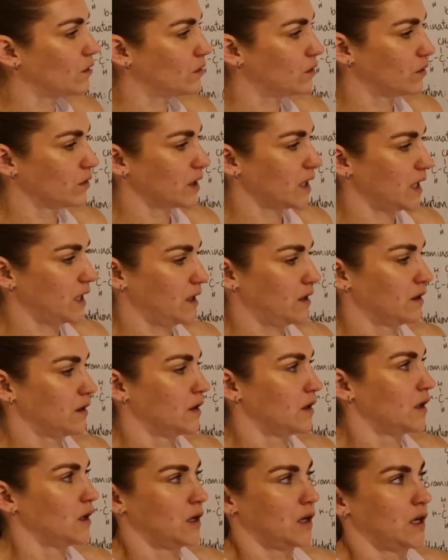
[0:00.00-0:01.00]
Okay,
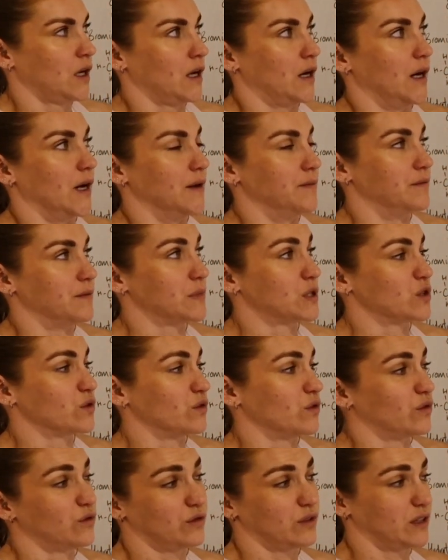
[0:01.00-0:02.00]

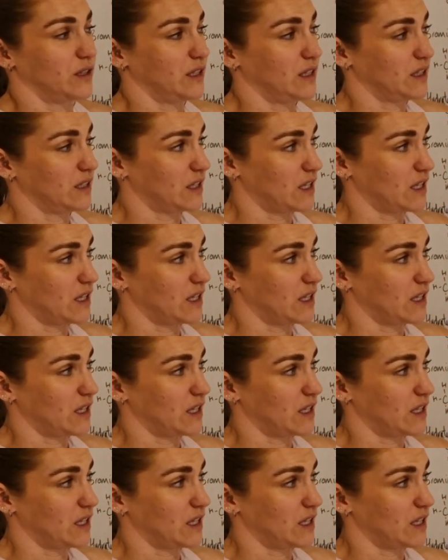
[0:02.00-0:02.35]
so yeah,